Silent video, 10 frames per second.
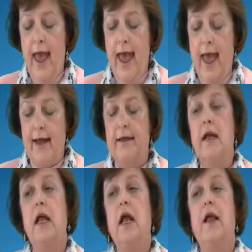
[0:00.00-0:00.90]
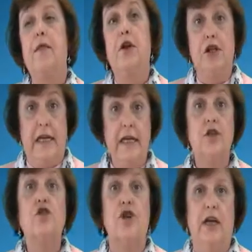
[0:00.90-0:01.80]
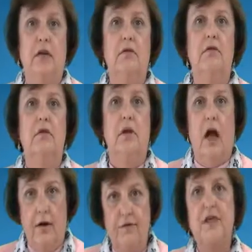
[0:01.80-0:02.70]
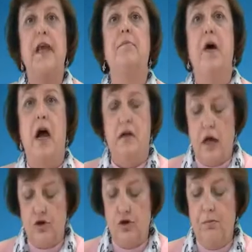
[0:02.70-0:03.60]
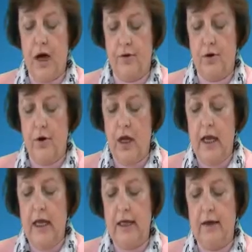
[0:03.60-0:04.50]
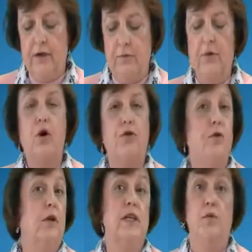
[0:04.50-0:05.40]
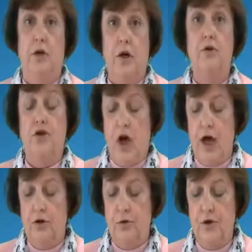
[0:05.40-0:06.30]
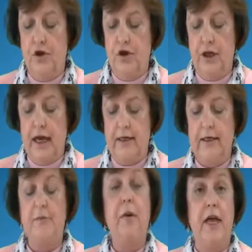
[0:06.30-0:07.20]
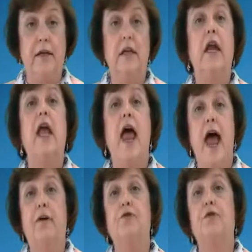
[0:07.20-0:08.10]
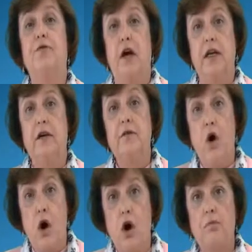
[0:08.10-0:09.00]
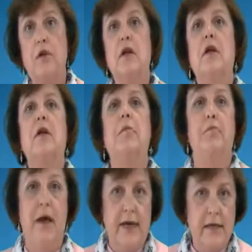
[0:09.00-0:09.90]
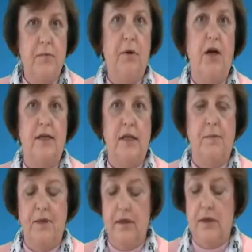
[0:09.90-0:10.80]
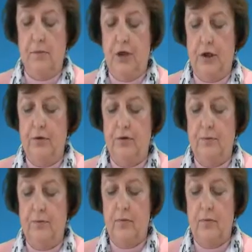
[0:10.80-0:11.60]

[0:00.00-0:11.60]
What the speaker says: And there's a history of the same biological mother giving birth to at least one other child who was adjudicated dependent after a finding of harm based upon substance abuse